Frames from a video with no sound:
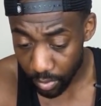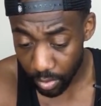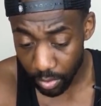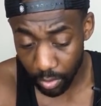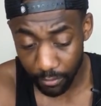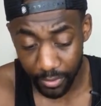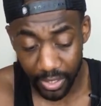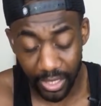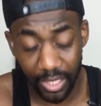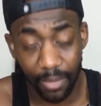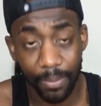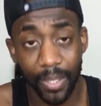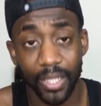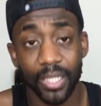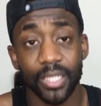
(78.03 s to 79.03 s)
Obviously, the
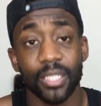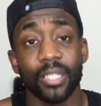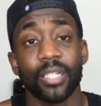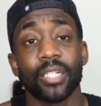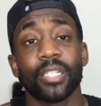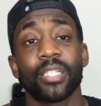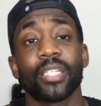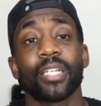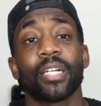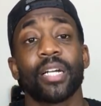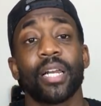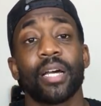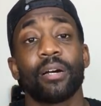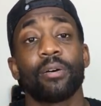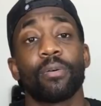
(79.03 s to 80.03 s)
pundits are gonna single
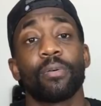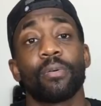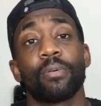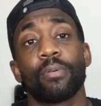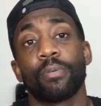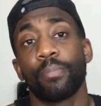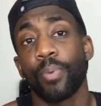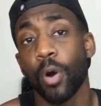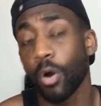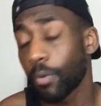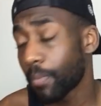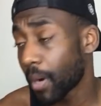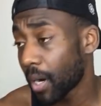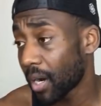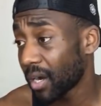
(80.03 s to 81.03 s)
out
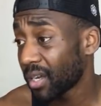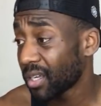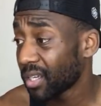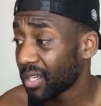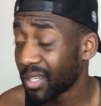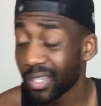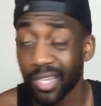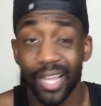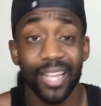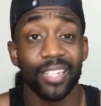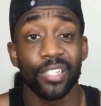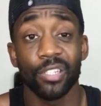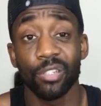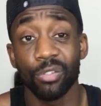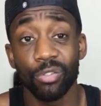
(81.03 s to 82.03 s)
Pogba
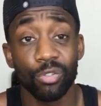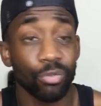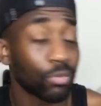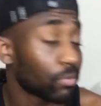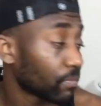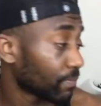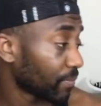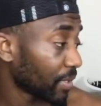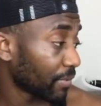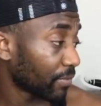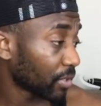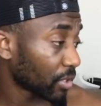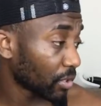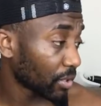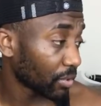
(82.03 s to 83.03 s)
as usual, even
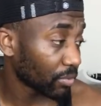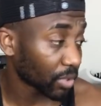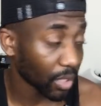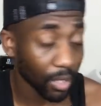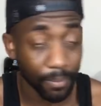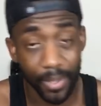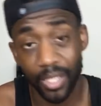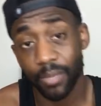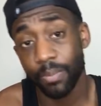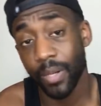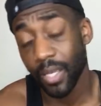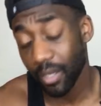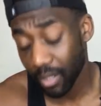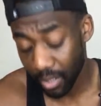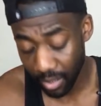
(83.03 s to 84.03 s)
though he was our best
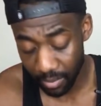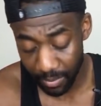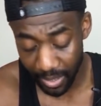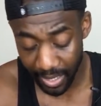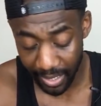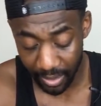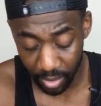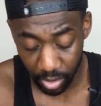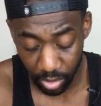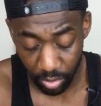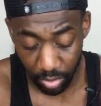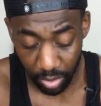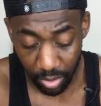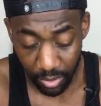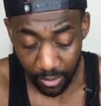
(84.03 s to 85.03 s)
player, him and Axel.